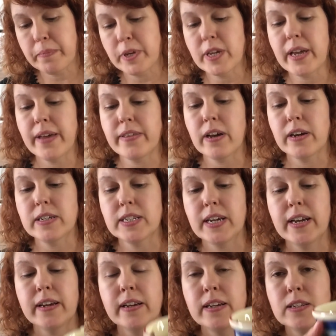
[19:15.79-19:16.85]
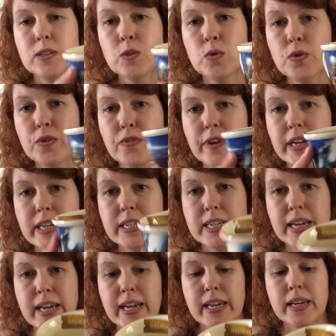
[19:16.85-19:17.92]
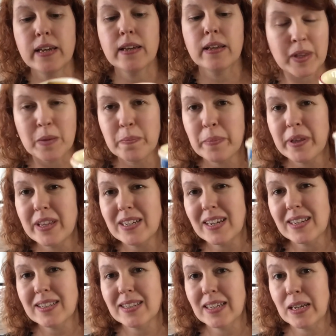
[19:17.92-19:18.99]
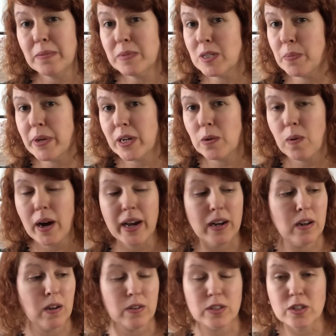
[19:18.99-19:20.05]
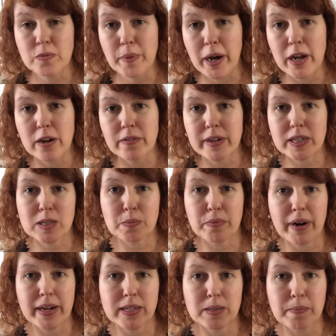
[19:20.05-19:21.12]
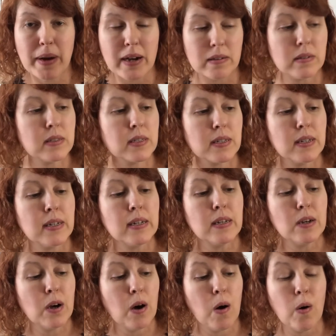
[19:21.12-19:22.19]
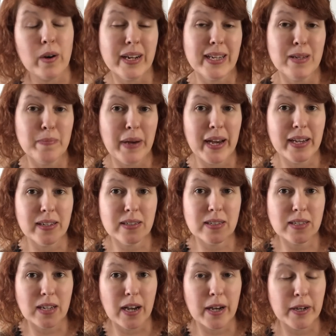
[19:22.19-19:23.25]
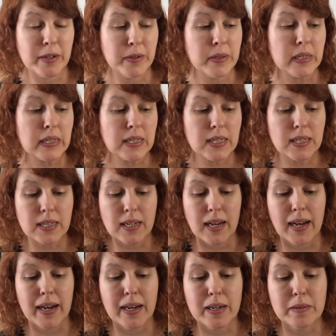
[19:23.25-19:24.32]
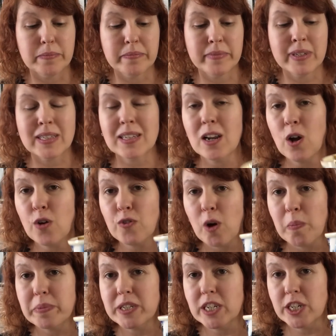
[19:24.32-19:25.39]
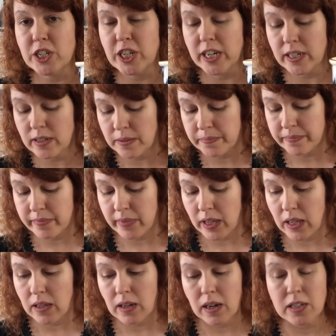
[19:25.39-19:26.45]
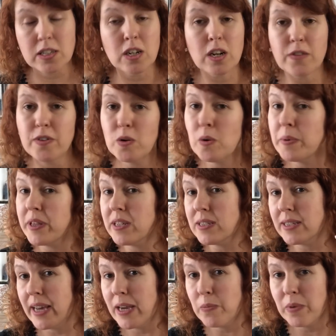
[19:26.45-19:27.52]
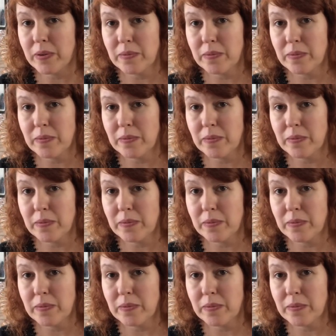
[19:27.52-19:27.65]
you get the idea. It's all 3D, but there does seem to be quite a lot of Polar Express mugs on eBay, so it's a lot of competition. Don't know if it will be the same